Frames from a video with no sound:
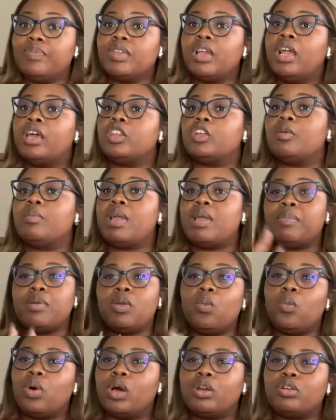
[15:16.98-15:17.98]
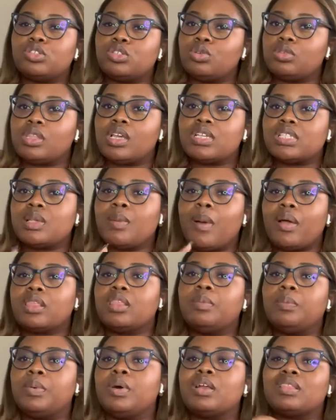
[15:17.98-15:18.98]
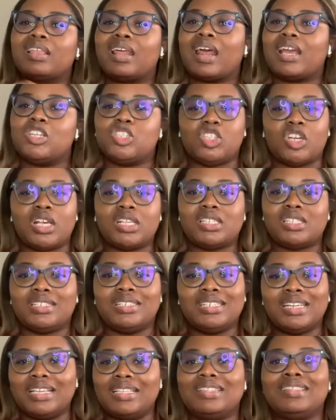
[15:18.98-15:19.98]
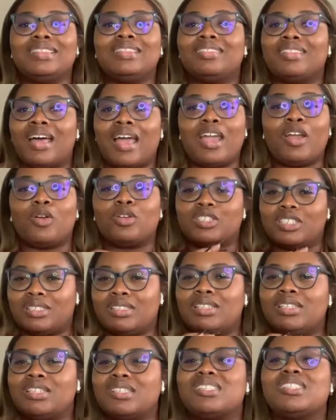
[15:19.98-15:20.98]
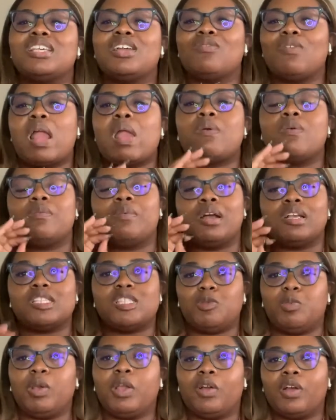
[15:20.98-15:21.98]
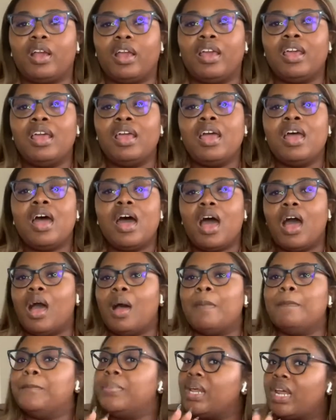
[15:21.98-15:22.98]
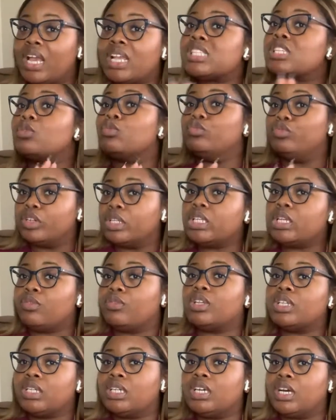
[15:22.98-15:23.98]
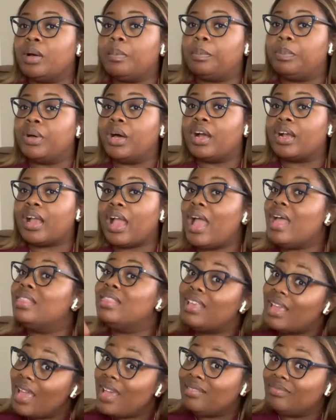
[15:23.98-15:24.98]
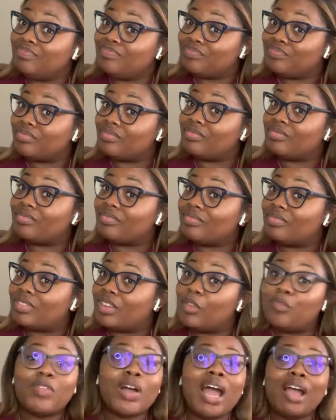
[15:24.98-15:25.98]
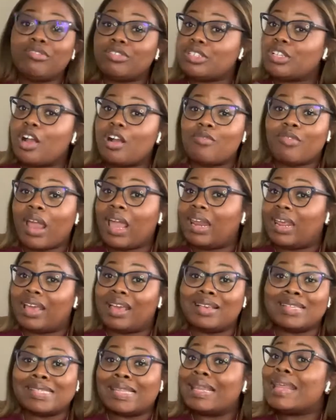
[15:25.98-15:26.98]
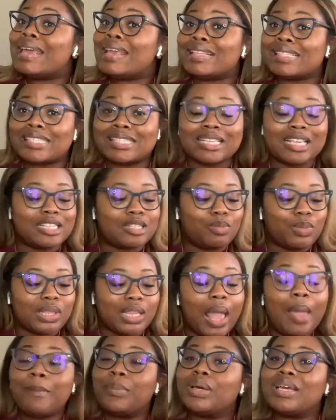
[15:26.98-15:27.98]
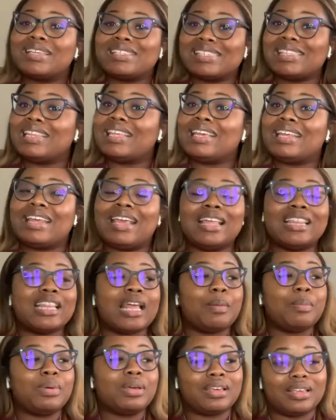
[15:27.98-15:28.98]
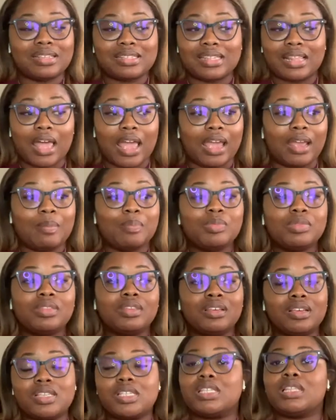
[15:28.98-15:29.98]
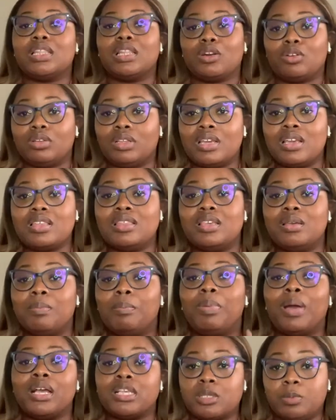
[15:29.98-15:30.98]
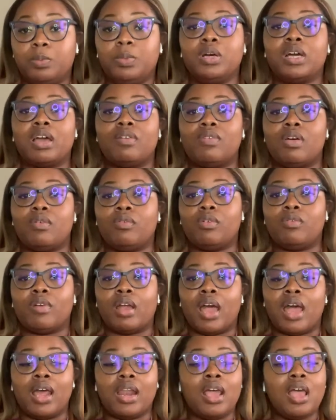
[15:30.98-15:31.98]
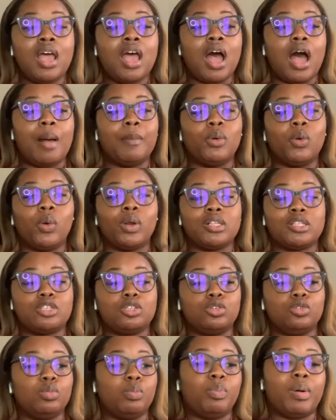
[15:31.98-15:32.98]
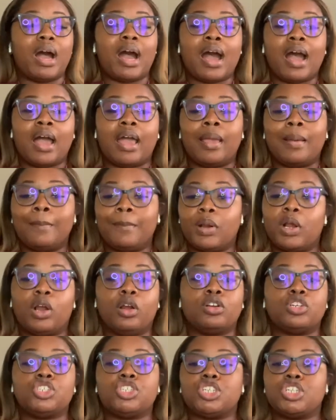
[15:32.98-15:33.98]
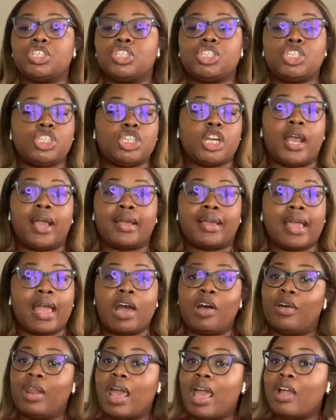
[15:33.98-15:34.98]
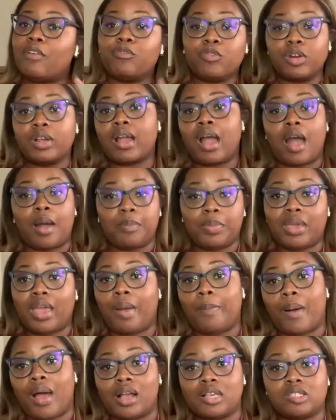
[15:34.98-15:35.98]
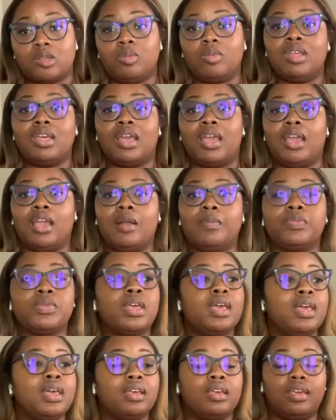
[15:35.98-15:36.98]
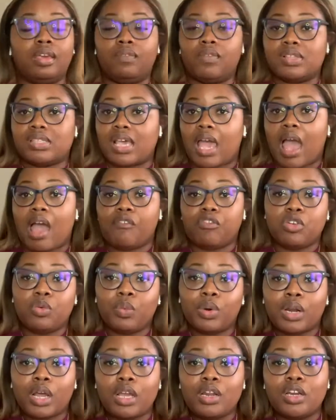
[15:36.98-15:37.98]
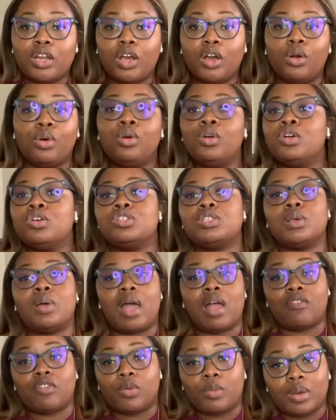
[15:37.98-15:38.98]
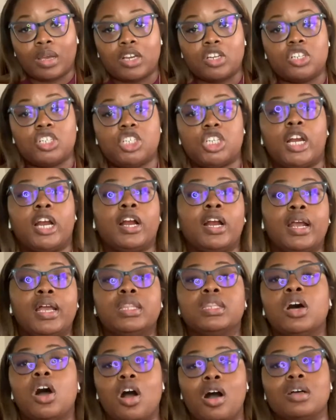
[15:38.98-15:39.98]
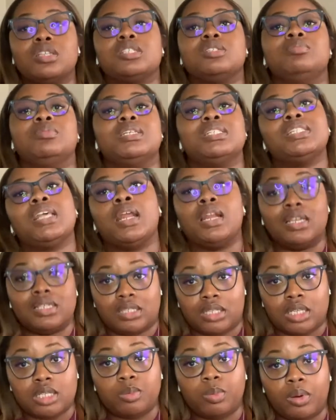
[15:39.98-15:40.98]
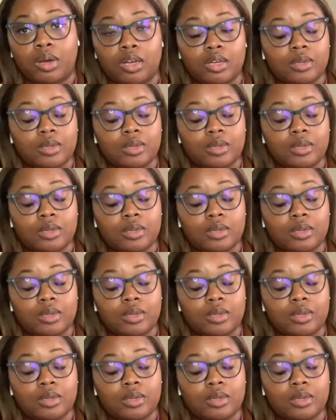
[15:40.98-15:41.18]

There may be 1 or 2 things about the book that I just didn't like or just didn't sit right with my spirit. But it's a really, really good book. And then the 5-star rating is lit, is when that book is lit and that book is like, this is literally the best book I've ever read. I'm going to buy, purchase, check out every copy I possibly can, give it to everyone I know so everyone can share in the awesomeness that is this book.